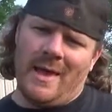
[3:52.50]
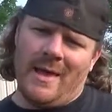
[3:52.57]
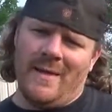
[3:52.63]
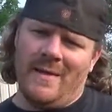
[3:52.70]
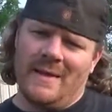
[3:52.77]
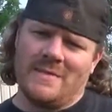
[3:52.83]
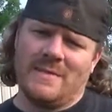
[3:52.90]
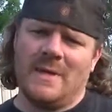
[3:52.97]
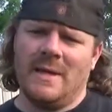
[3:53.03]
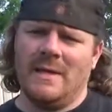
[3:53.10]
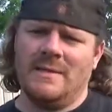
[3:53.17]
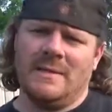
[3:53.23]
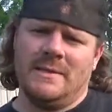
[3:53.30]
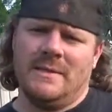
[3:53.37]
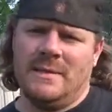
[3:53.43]
that's what I got
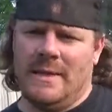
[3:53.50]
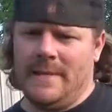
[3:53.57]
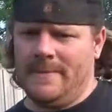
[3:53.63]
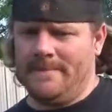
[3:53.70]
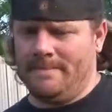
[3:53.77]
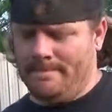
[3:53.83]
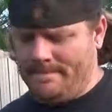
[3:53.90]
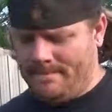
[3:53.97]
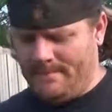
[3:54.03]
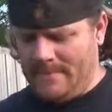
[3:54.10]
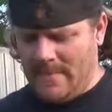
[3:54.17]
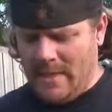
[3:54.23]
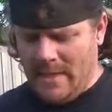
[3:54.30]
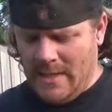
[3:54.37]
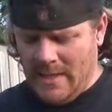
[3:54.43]
done today.
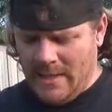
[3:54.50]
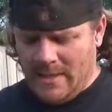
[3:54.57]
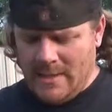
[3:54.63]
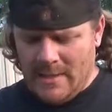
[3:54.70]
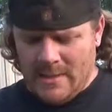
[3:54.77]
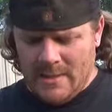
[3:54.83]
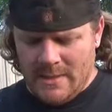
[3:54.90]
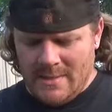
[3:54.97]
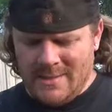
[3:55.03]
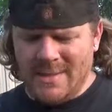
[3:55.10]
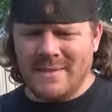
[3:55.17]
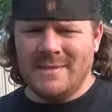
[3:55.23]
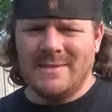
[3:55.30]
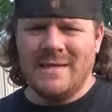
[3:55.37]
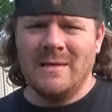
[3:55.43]

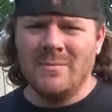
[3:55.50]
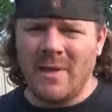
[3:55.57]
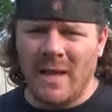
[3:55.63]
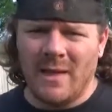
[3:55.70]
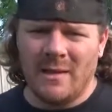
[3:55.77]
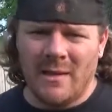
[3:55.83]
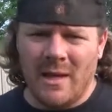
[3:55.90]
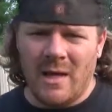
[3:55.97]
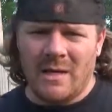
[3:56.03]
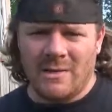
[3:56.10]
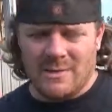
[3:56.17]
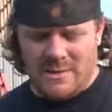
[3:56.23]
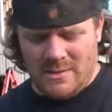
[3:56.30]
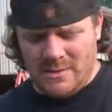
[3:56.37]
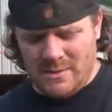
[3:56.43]
Doesn't seem like a
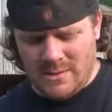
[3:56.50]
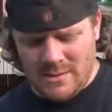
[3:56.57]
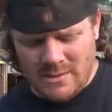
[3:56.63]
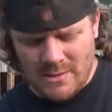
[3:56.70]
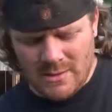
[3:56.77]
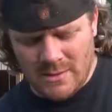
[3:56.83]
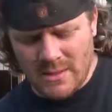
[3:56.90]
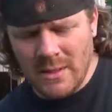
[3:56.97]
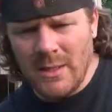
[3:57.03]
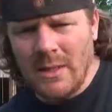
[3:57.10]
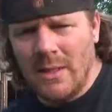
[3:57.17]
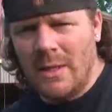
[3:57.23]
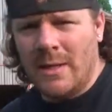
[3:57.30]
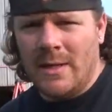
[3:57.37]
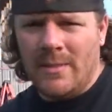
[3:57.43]
lot,
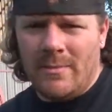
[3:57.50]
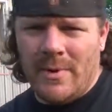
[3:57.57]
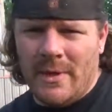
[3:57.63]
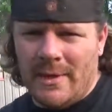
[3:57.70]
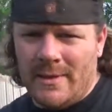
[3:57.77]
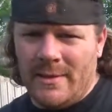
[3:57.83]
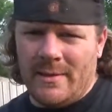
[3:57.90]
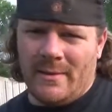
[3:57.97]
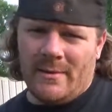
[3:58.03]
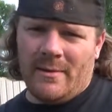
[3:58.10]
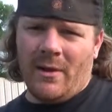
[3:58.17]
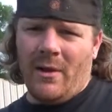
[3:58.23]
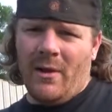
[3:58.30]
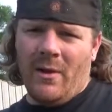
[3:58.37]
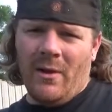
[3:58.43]
but
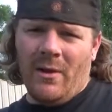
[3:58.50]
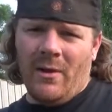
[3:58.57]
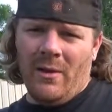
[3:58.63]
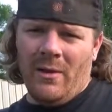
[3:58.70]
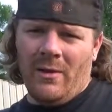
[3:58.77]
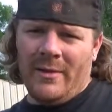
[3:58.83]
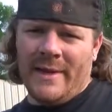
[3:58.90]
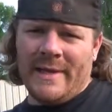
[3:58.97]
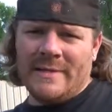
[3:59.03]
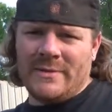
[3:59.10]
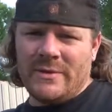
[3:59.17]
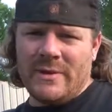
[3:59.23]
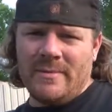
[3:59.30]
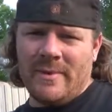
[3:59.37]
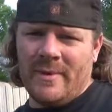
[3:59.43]
all that
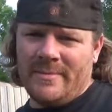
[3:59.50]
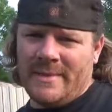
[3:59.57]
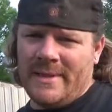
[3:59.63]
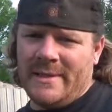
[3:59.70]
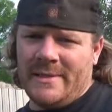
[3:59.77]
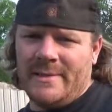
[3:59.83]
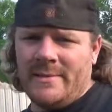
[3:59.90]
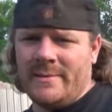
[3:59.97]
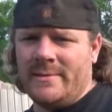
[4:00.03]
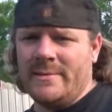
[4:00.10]
trim up there,